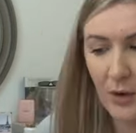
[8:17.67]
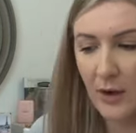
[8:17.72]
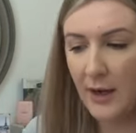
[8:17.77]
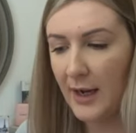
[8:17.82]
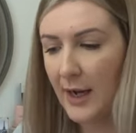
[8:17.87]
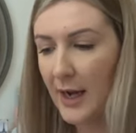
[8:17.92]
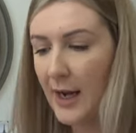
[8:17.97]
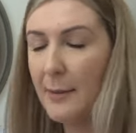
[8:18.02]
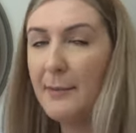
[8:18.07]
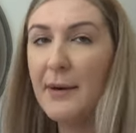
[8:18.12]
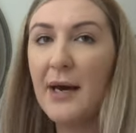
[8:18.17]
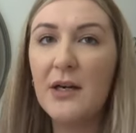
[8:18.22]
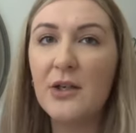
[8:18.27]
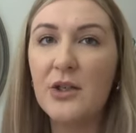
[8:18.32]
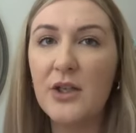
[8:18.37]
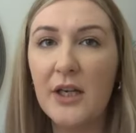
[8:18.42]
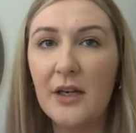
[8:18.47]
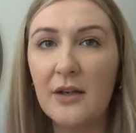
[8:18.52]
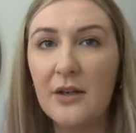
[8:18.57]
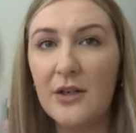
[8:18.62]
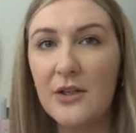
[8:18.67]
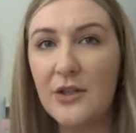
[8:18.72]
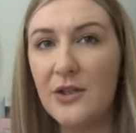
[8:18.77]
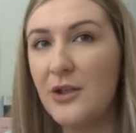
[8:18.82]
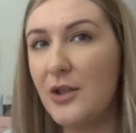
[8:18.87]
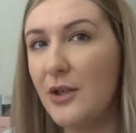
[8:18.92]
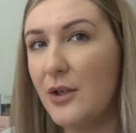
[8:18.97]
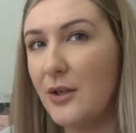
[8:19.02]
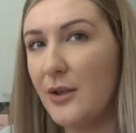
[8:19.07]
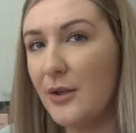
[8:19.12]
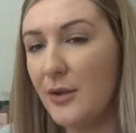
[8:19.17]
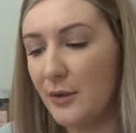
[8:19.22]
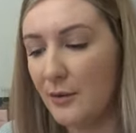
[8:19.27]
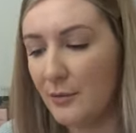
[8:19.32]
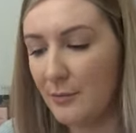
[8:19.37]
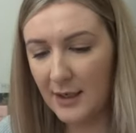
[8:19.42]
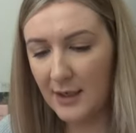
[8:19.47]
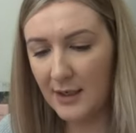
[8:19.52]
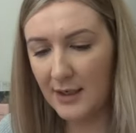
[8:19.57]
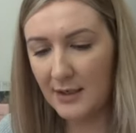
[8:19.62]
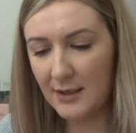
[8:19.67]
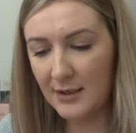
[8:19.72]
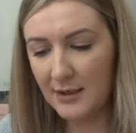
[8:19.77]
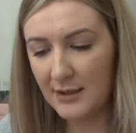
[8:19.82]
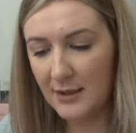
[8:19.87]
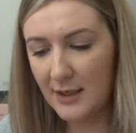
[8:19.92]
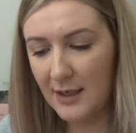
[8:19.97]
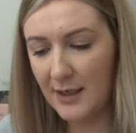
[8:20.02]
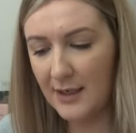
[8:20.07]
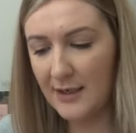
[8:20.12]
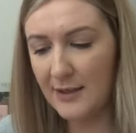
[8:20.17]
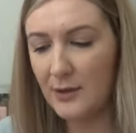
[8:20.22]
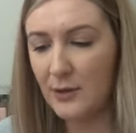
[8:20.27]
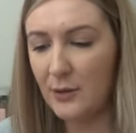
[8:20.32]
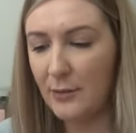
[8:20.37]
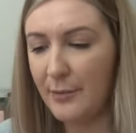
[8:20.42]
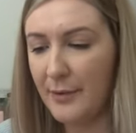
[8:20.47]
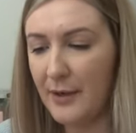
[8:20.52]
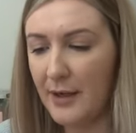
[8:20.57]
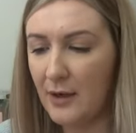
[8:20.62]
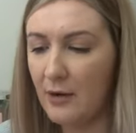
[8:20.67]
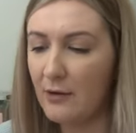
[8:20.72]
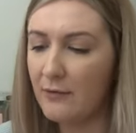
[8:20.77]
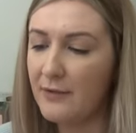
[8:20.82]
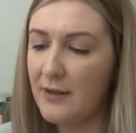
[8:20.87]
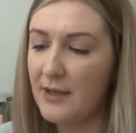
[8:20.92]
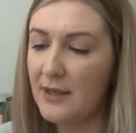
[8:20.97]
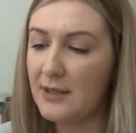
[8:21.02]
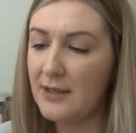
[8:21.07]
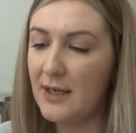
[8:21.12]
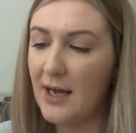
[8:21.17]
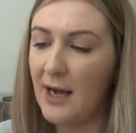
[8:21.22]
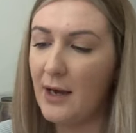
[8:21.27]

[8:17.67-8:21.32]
What I am actually going to do is a little bit of this